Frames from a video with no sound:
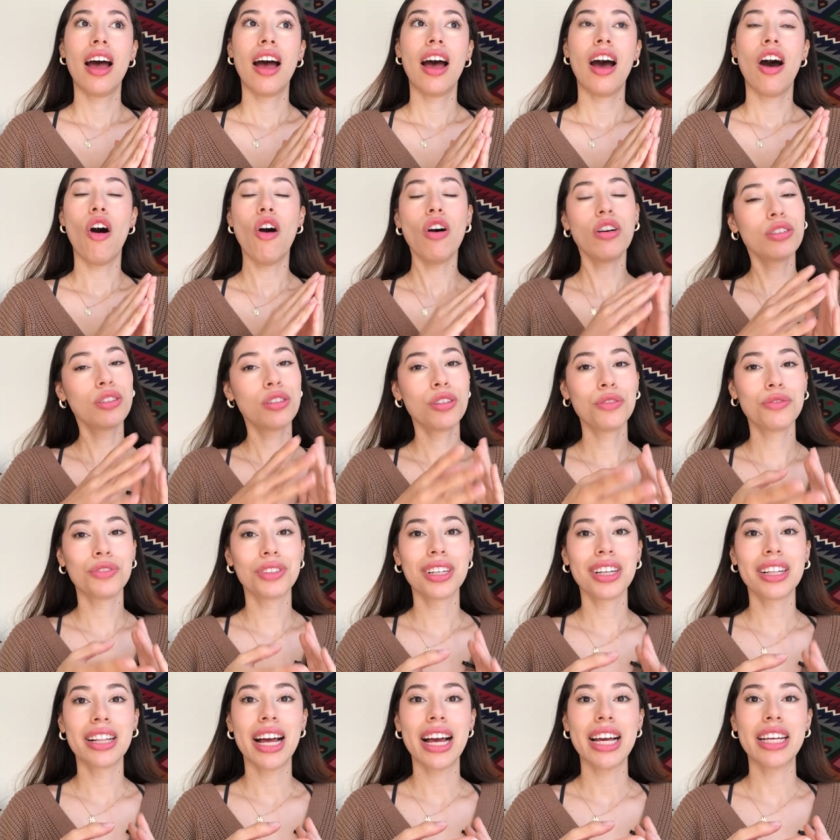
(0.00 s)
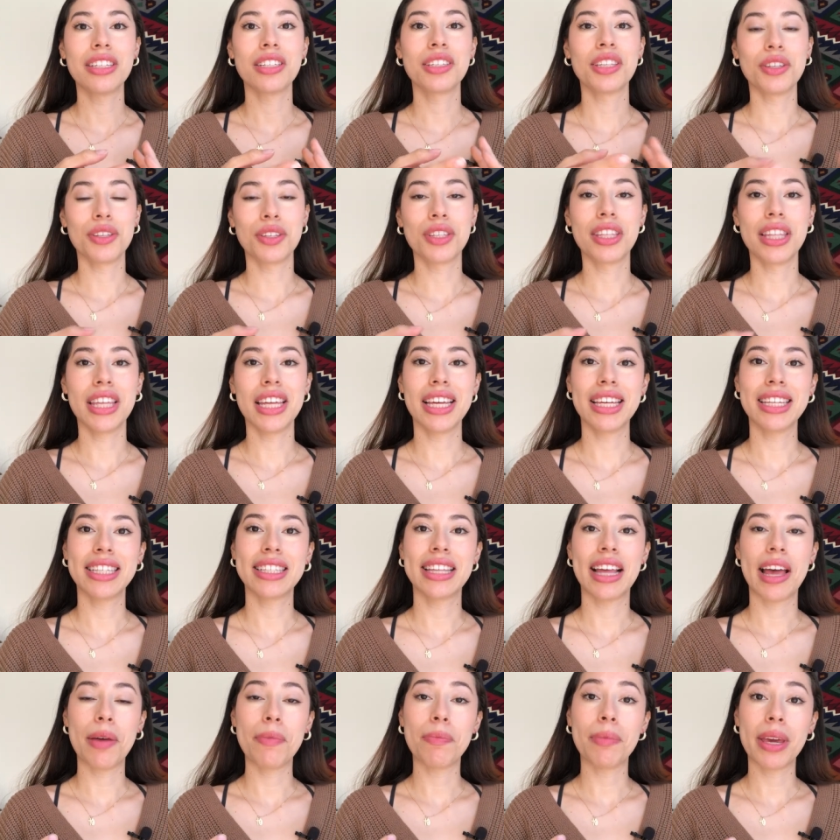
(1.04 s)
also realize those things
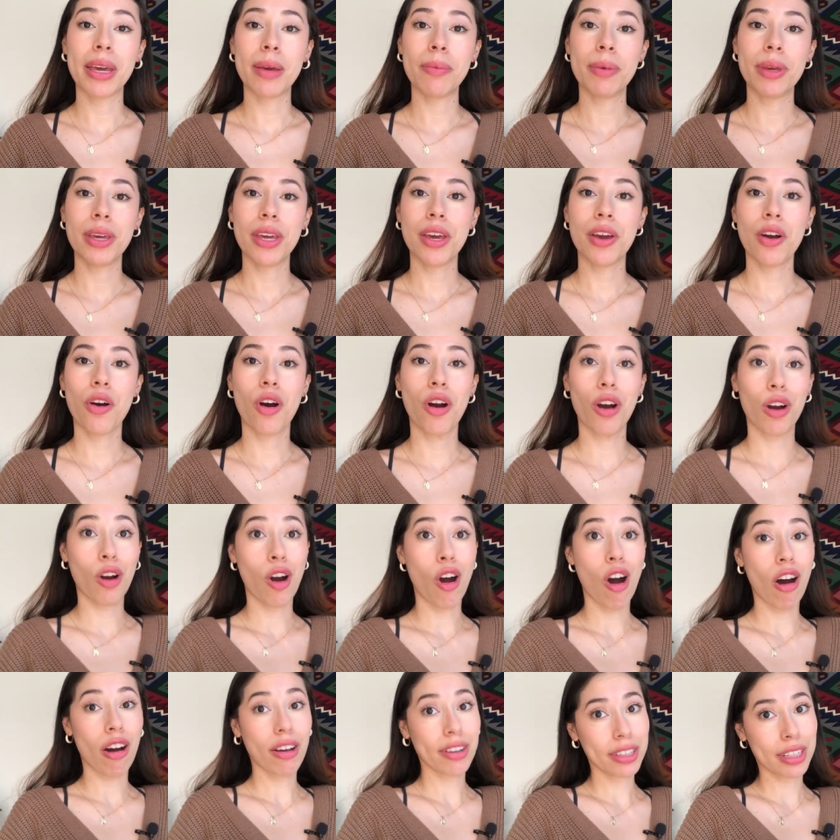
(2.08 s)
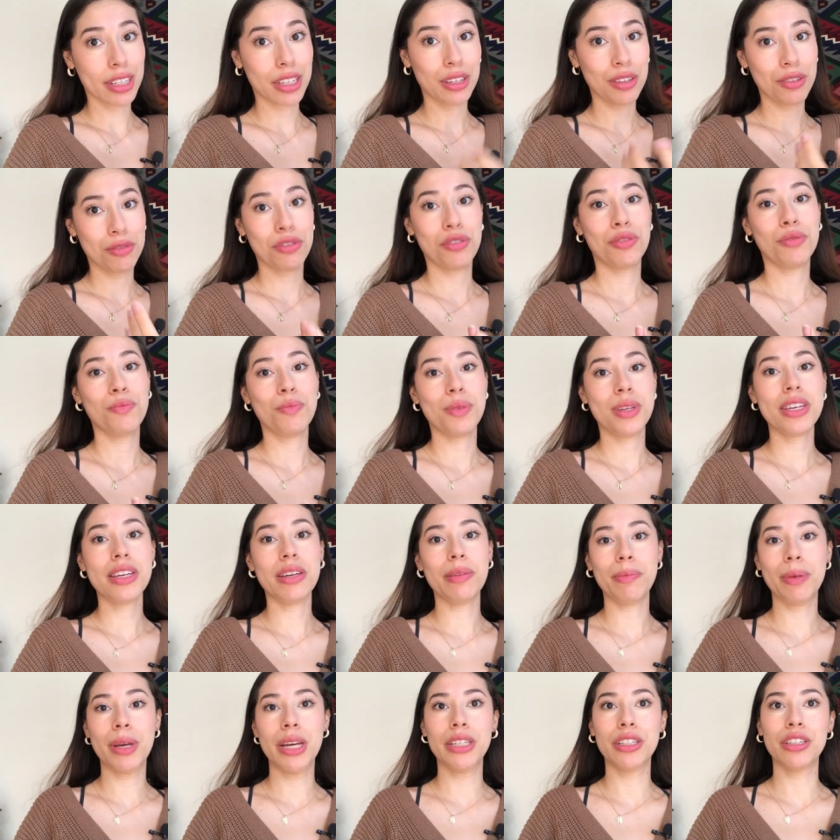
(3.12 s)
that maybe are causing you to be
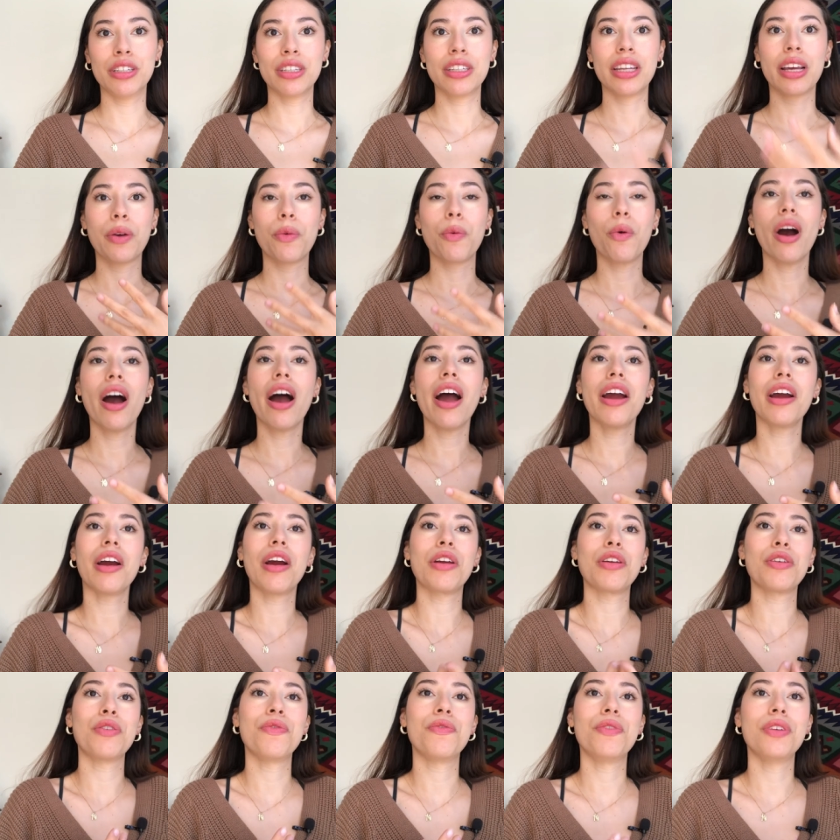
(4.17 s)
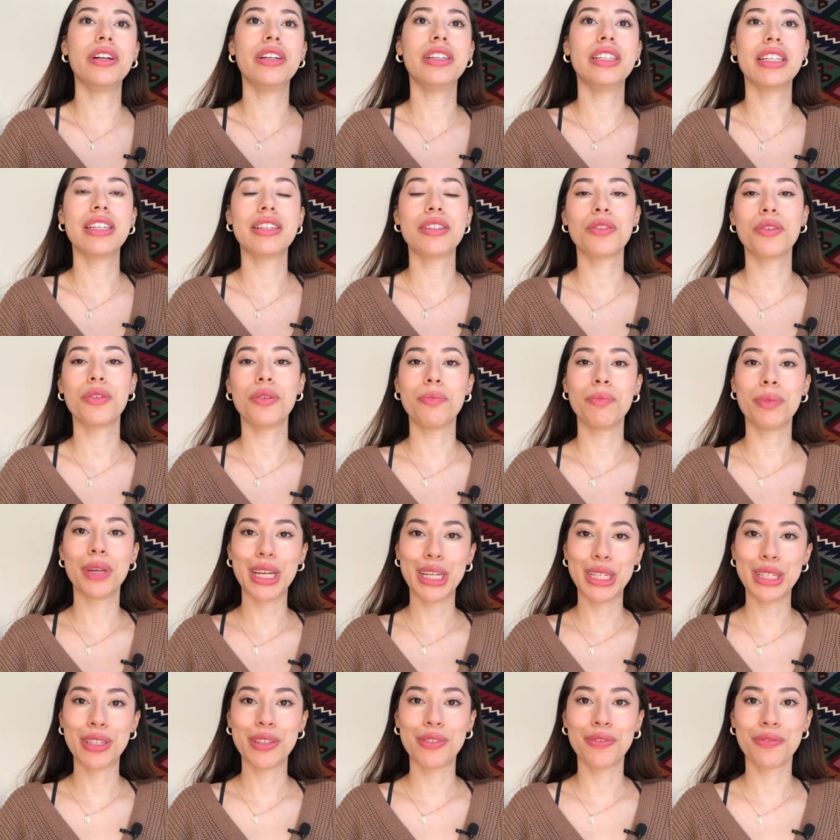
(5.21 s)
impatient. Like, why are you feeling so
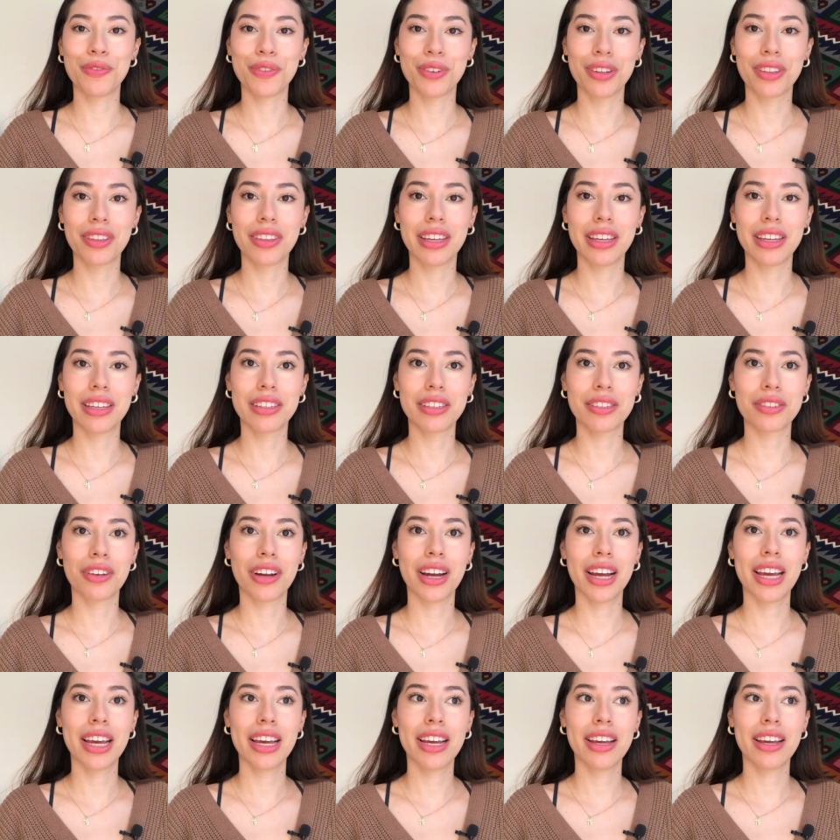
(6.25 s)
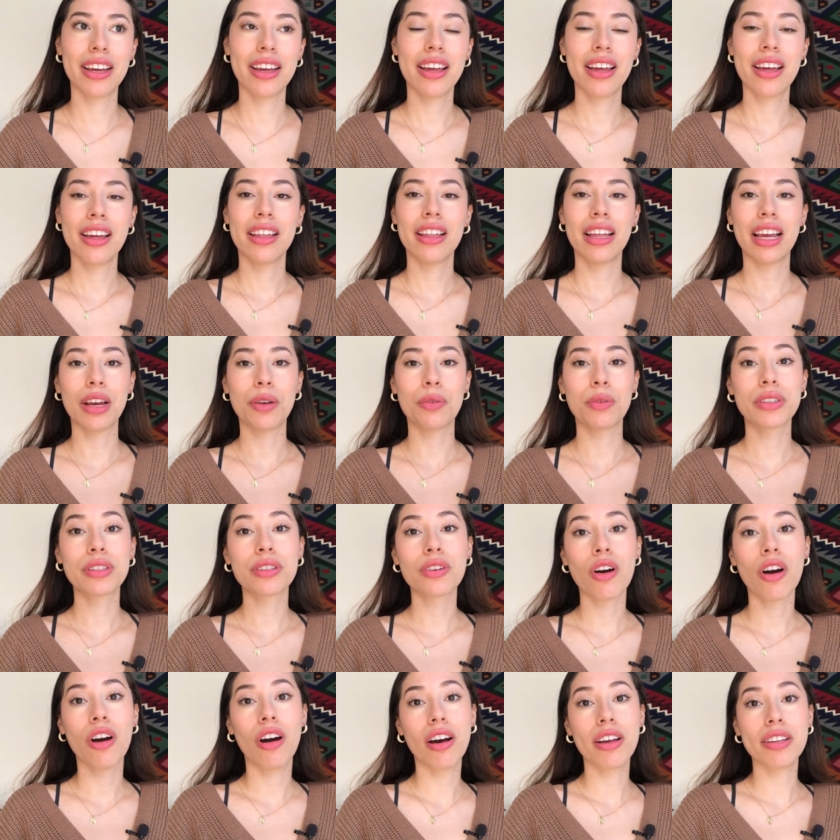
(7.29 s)
impatient for things, right? Like, what's
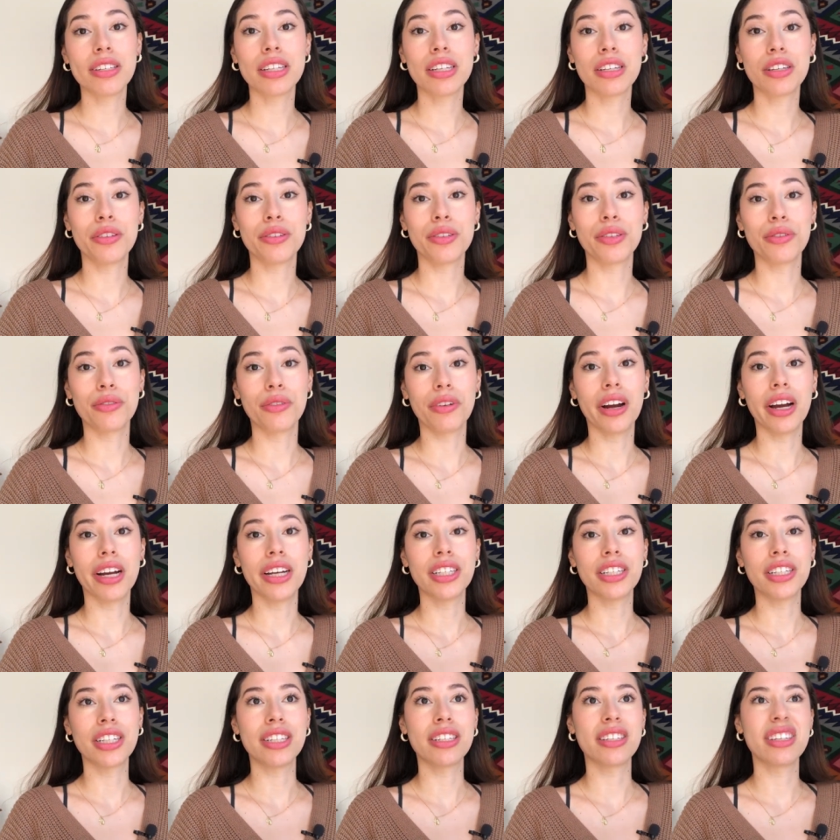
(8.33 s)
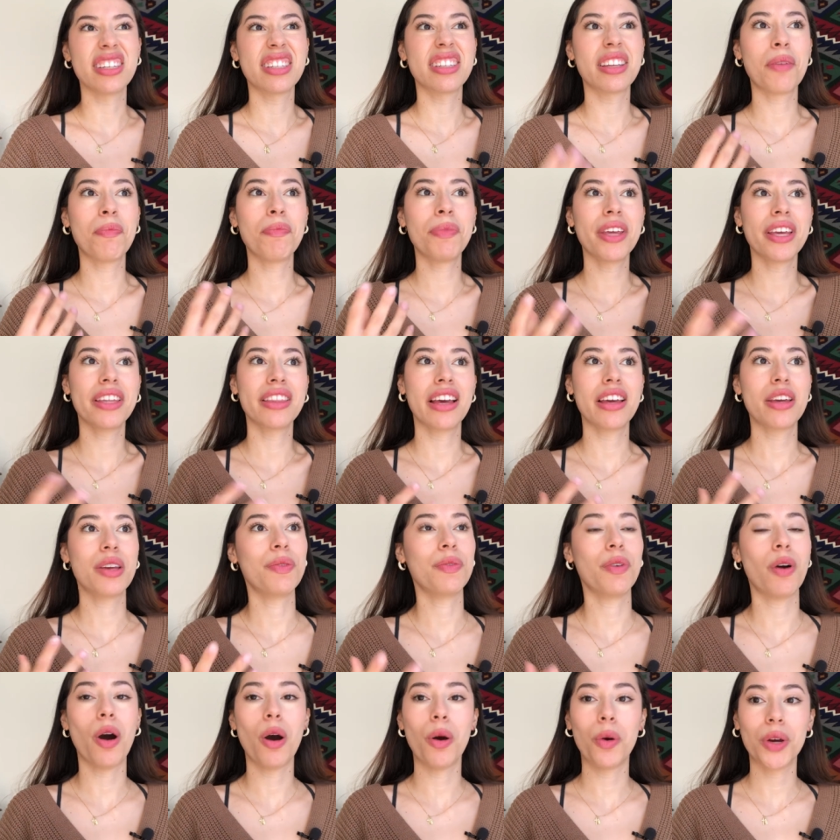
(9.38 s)
causing you to rush? Is this something that you've
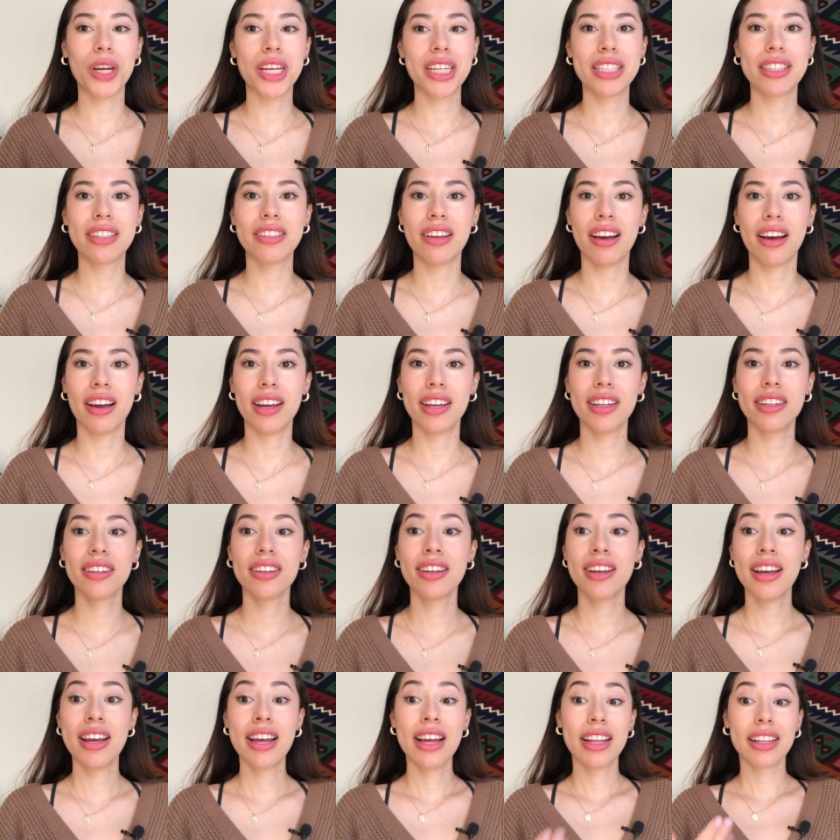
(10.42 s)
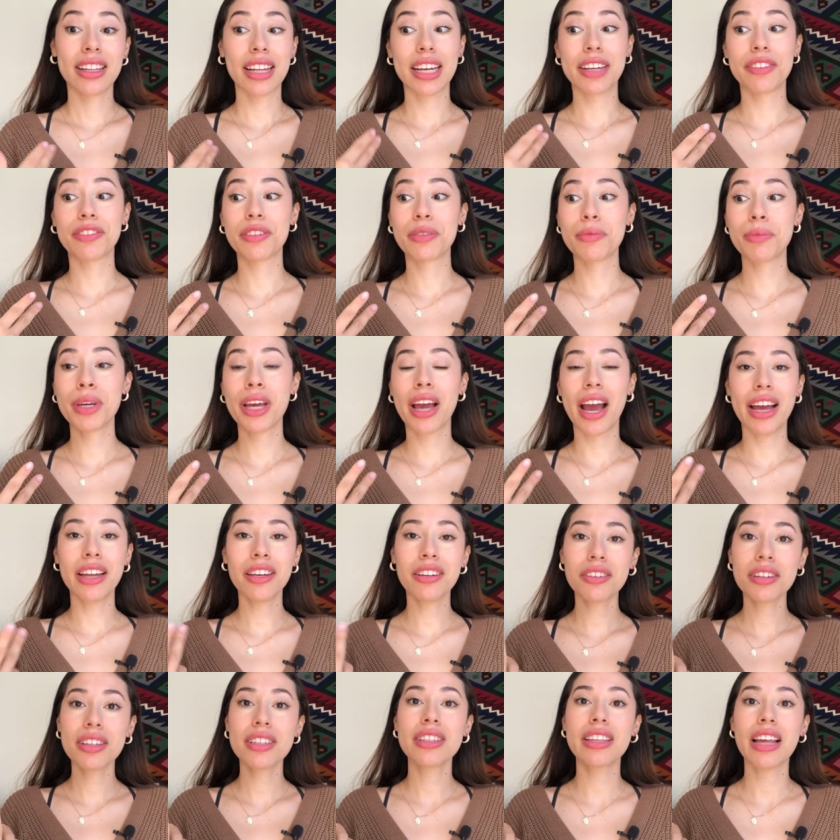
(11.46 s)
always done? Like, for me, I
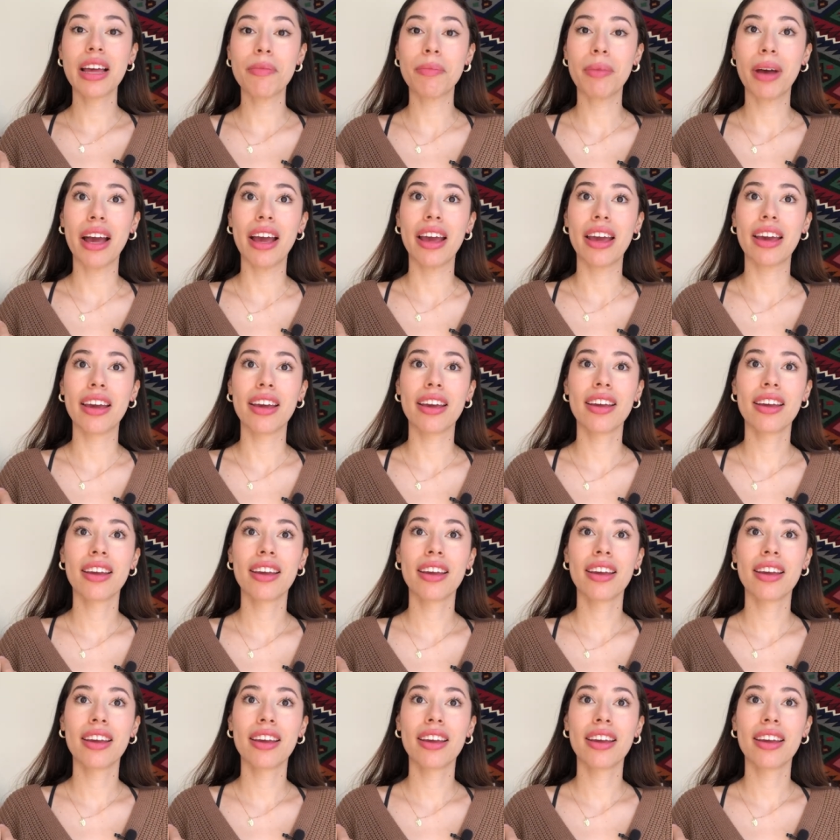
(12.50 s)
noticed that my